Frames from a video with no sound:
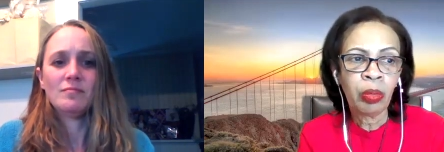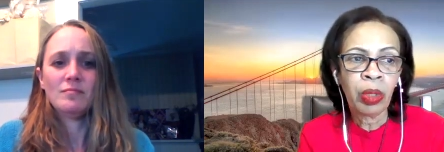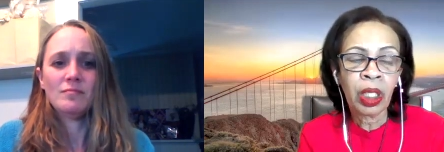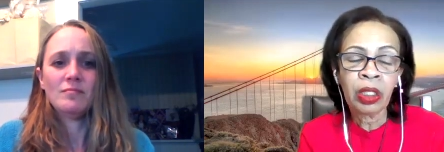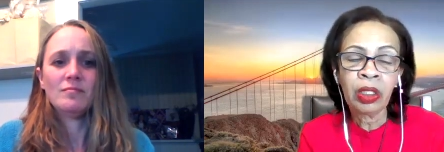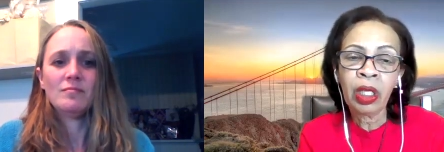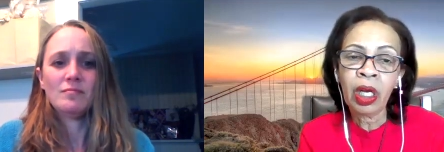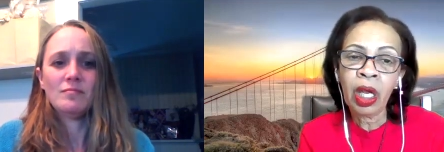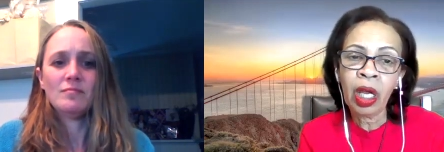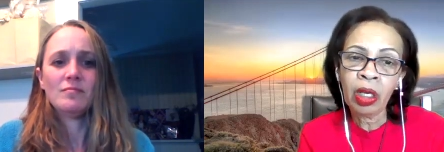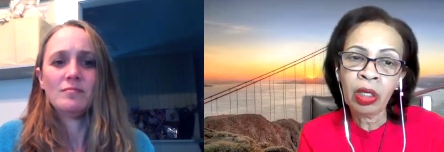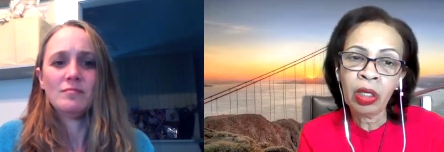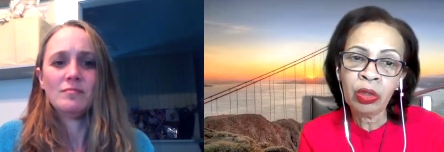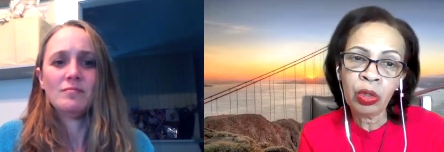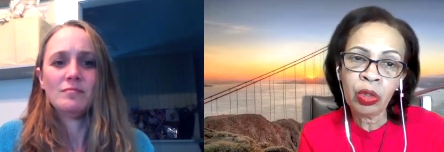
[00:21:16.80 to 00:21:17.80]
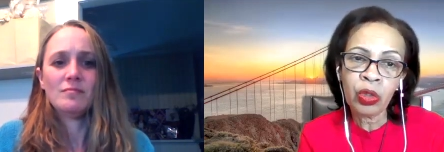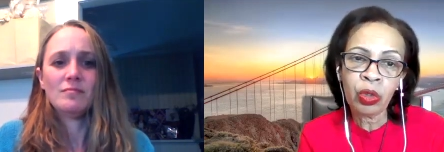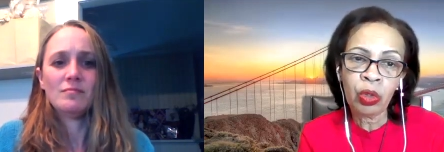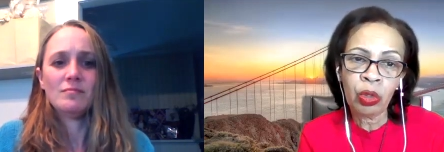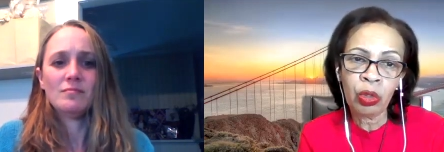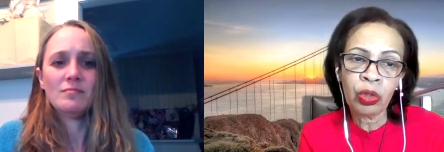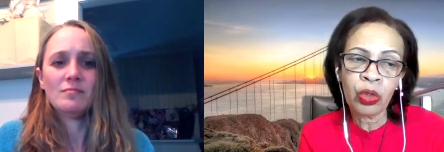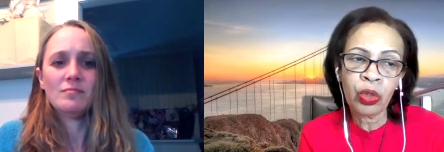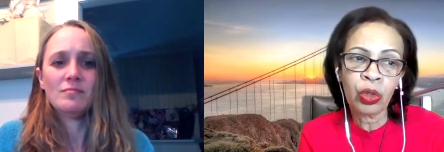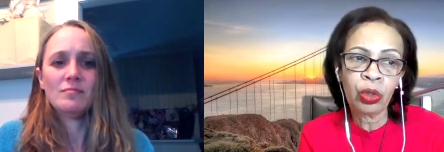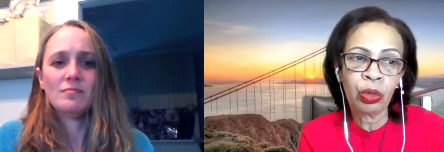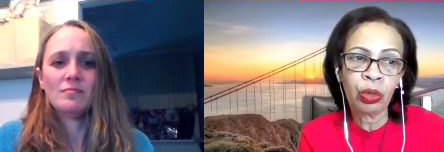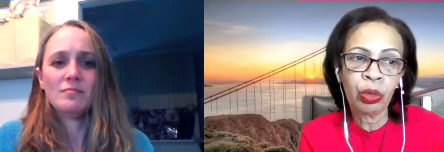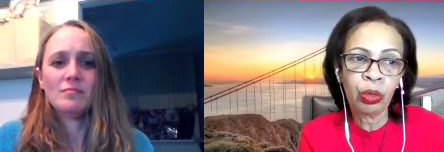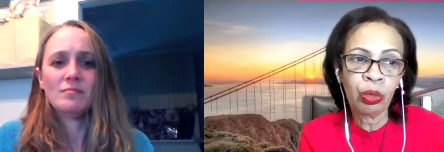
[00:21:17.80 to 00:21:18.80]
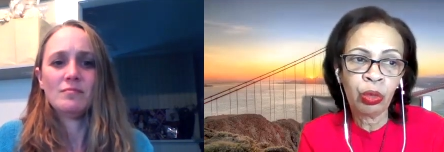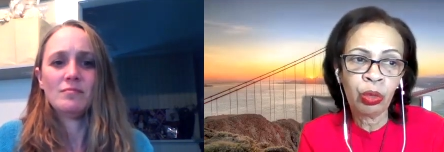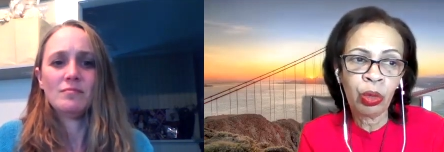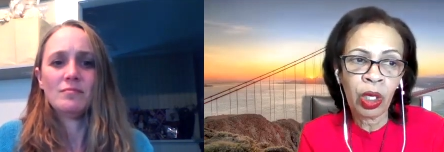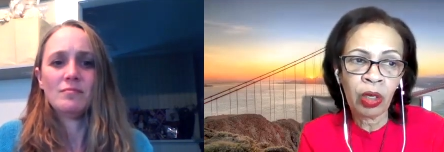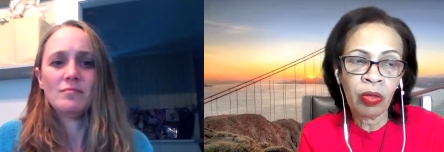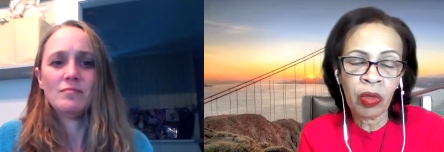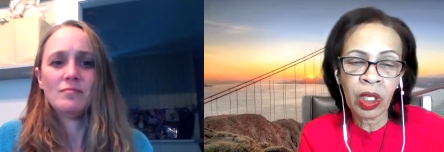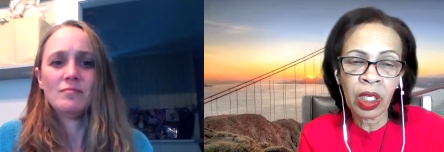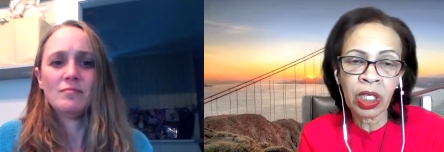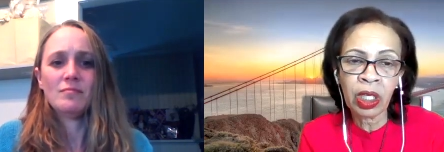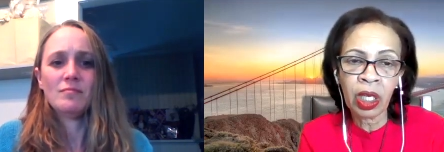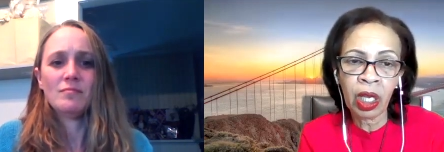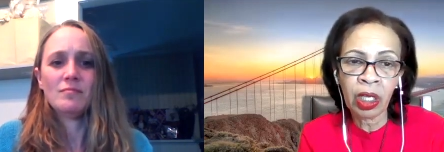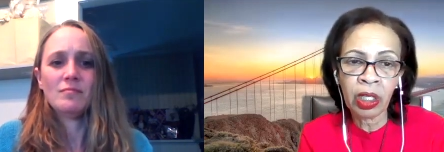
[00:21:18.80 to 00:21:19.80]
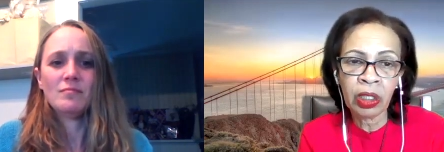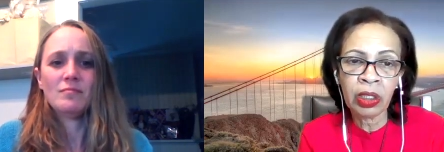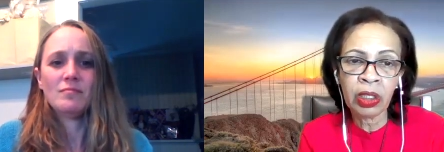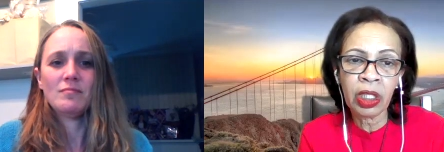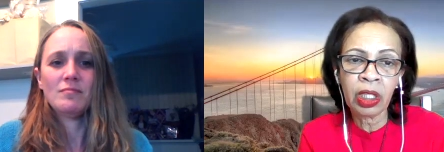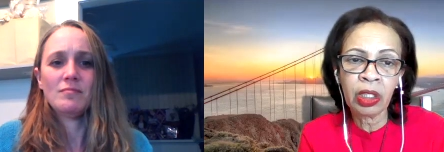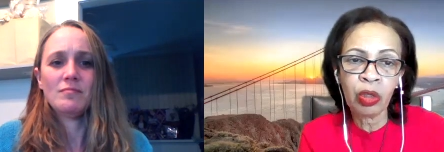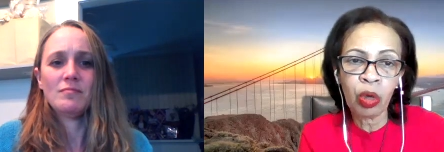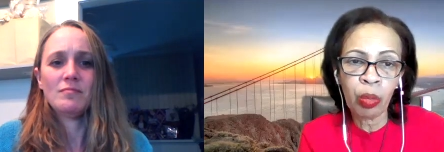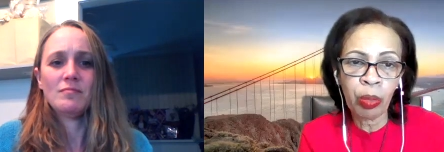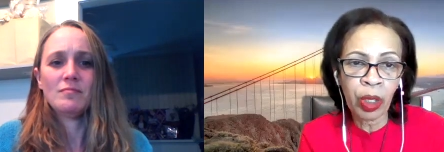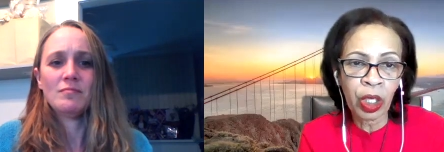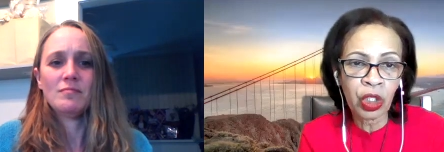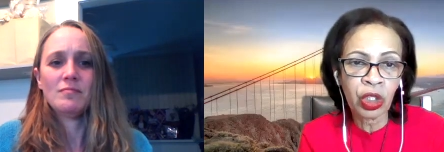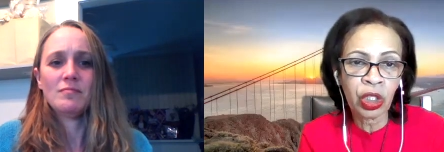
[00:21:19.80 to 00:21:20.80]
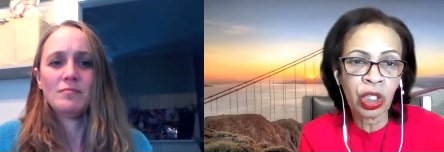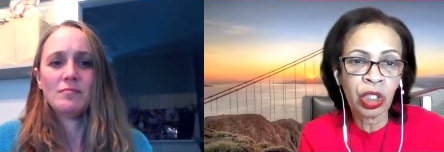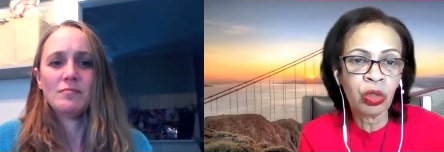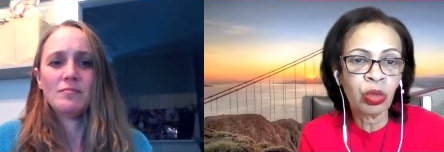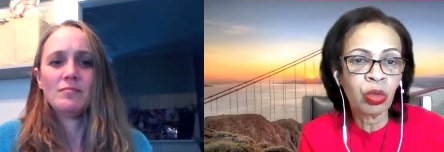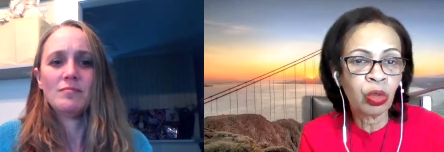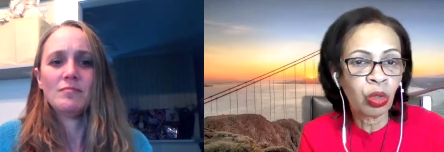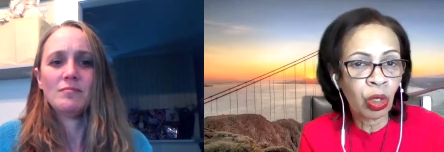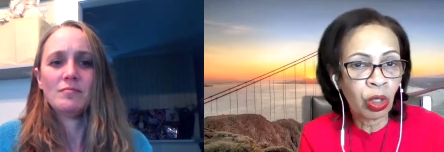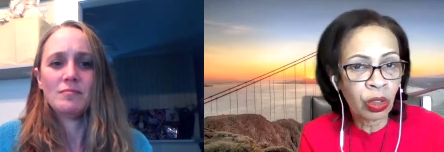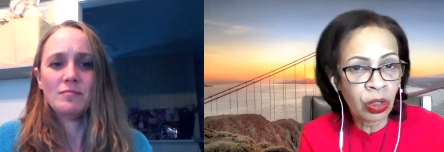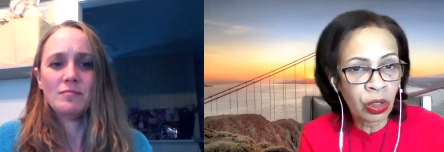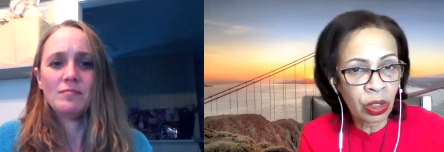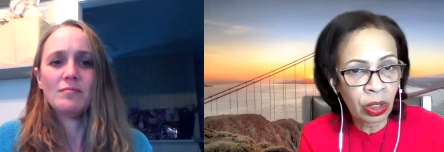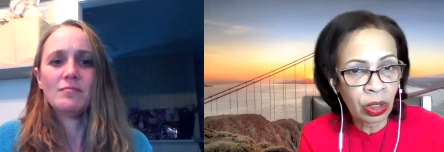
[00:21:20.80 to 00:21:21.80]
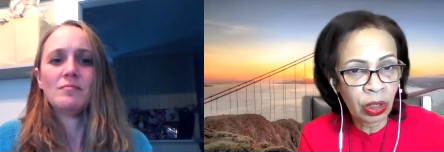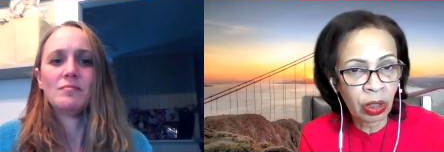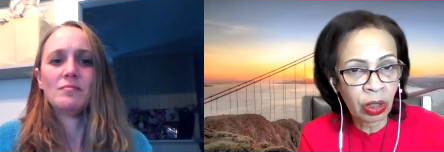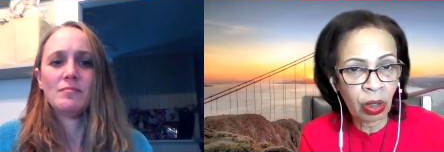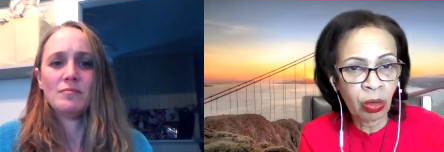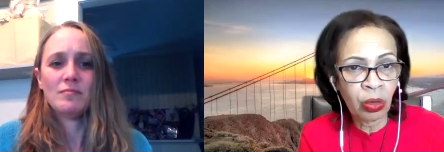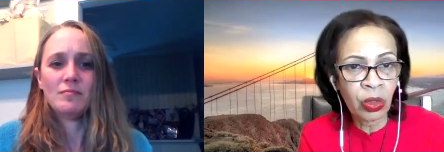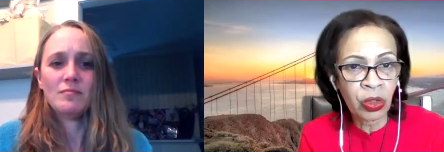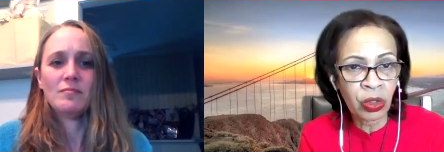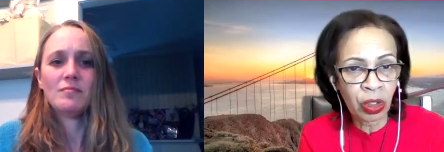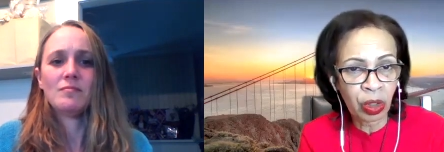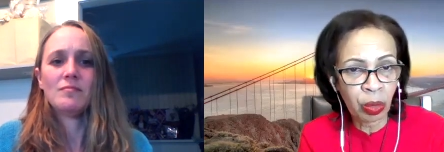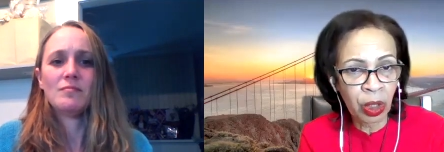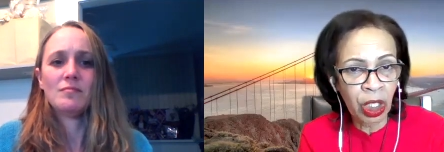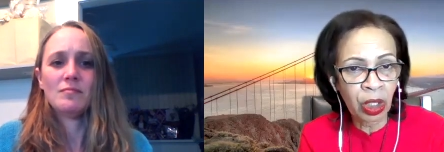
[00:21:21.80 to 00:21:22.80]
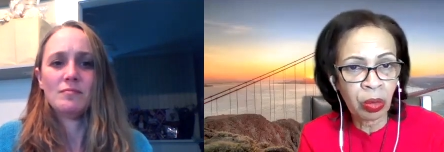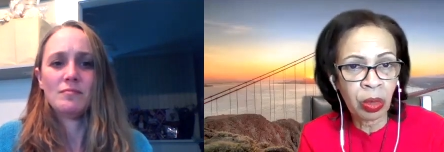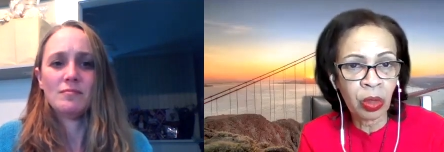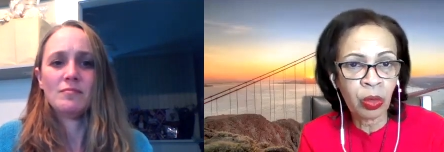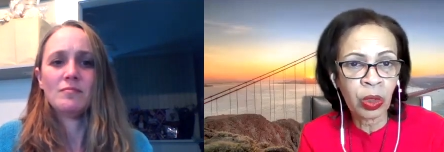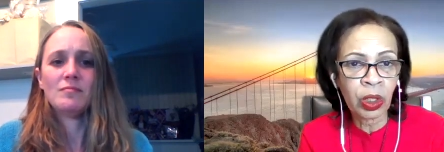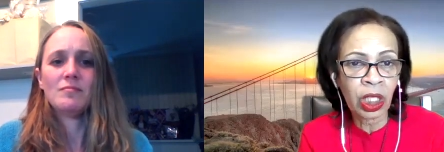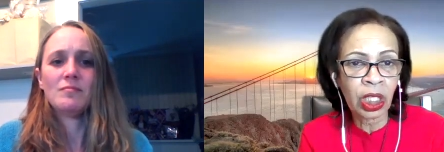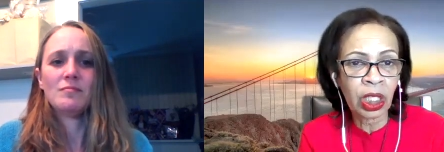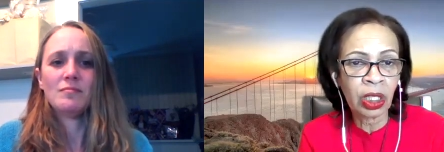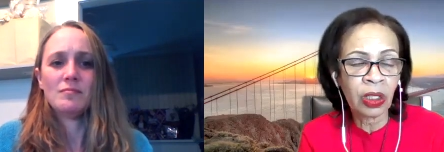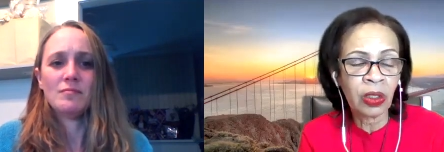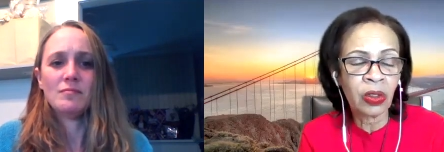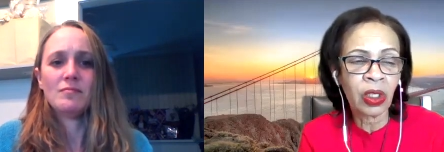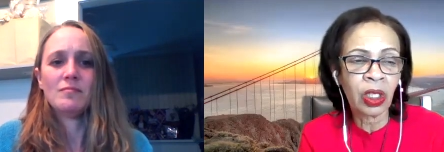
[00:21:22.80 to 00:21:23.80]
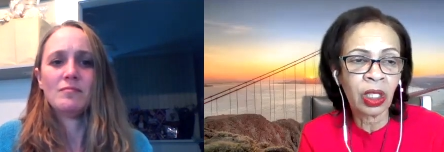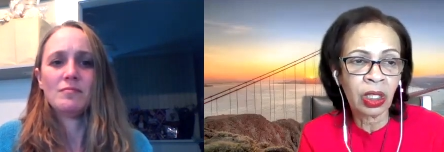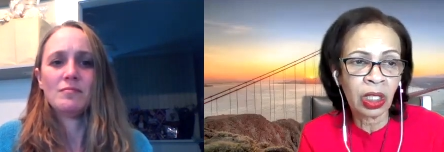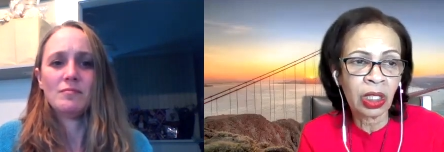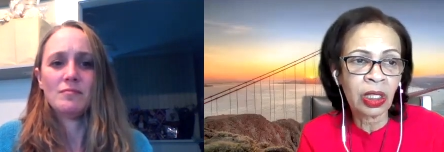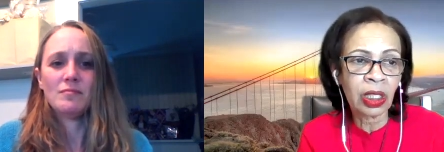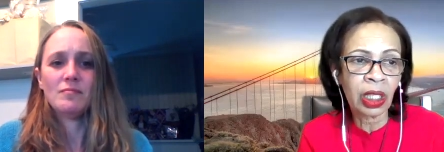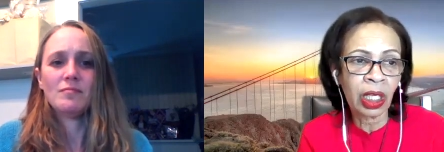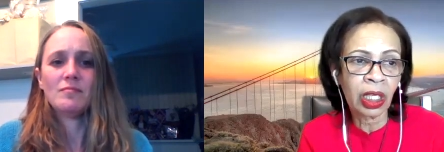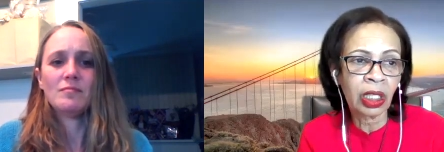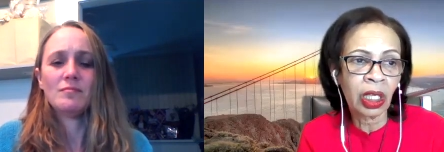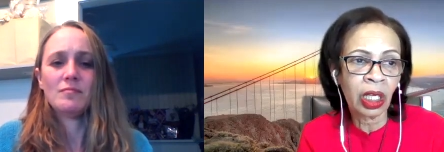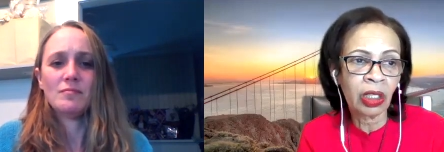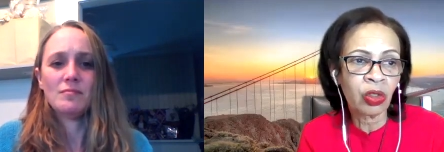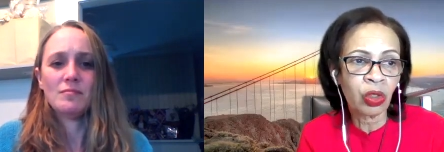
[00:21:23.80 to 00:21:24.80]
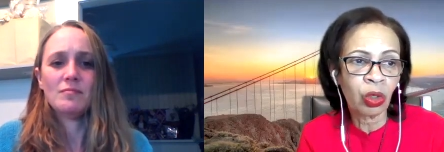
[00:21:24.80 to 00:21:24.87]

Speaker 1: but there are those also who are very kind and compassionate, who do not, you know, discriminate between the kids and things like that.